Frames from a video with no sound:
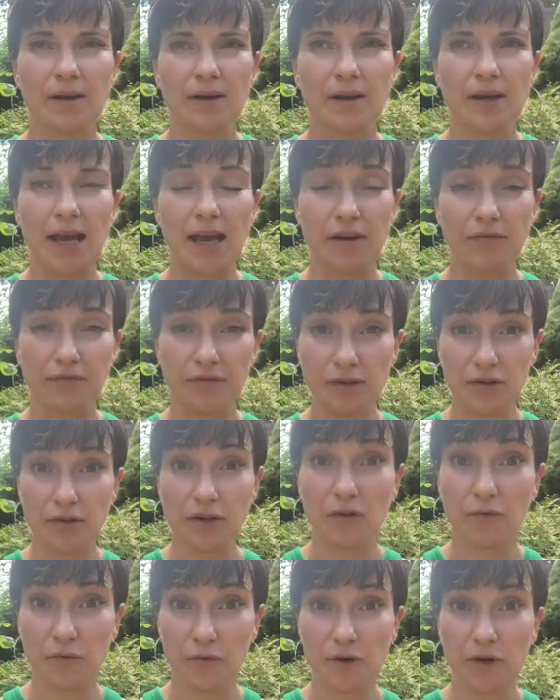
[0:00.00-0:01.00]
if you
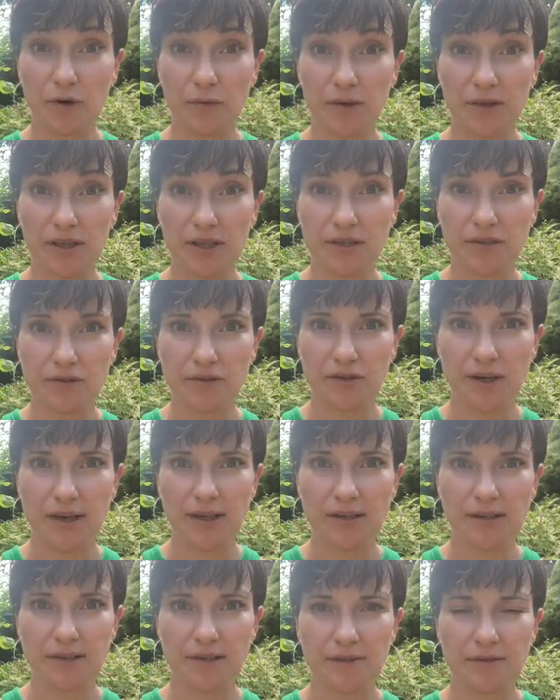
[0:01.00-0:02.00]
don't work with these
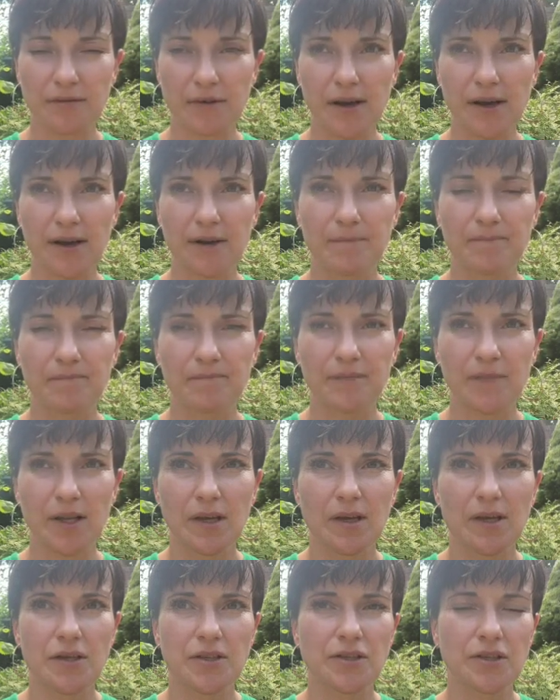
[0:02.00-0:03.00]
traits, right?
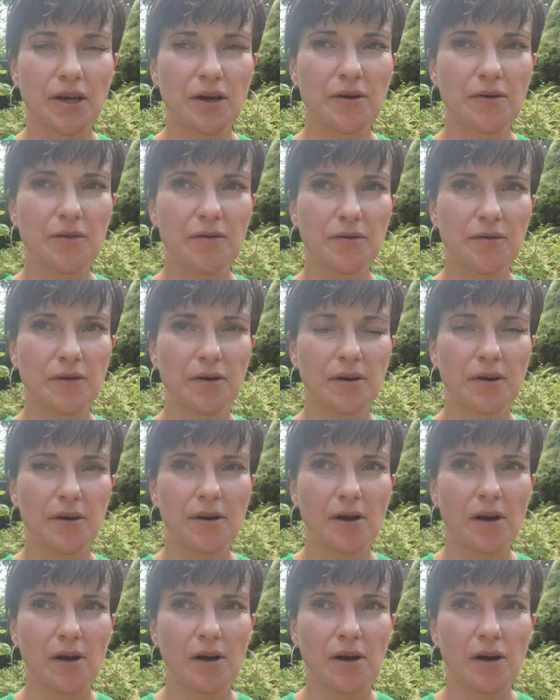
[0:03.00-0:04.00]
So
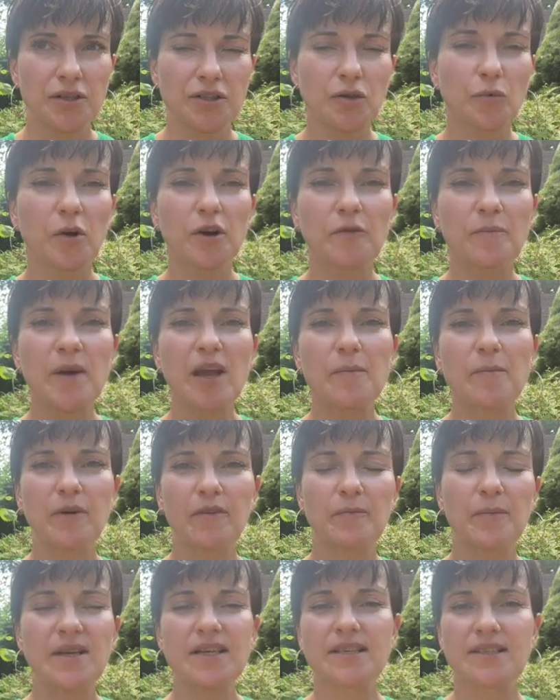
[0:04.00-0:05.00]
So what have people
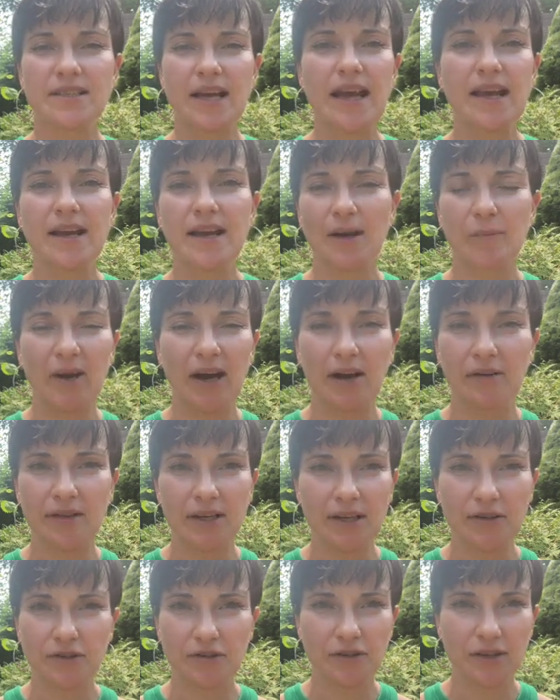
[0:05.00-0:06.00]
been saying about
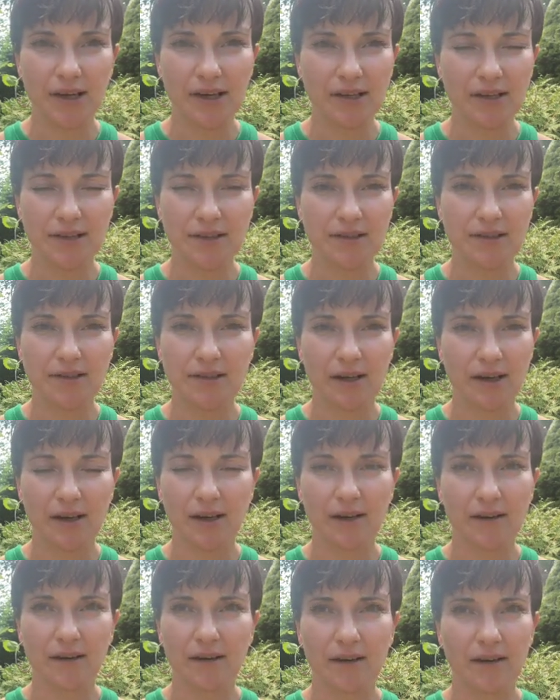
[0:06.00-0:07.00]
these traits
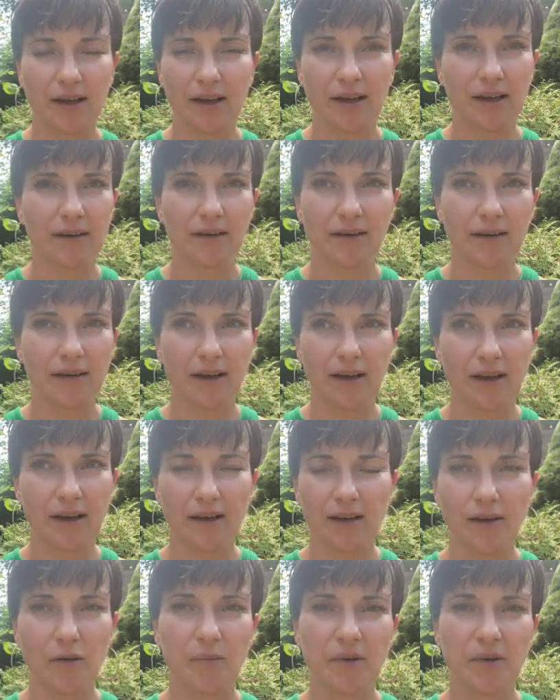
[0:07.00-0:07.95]
up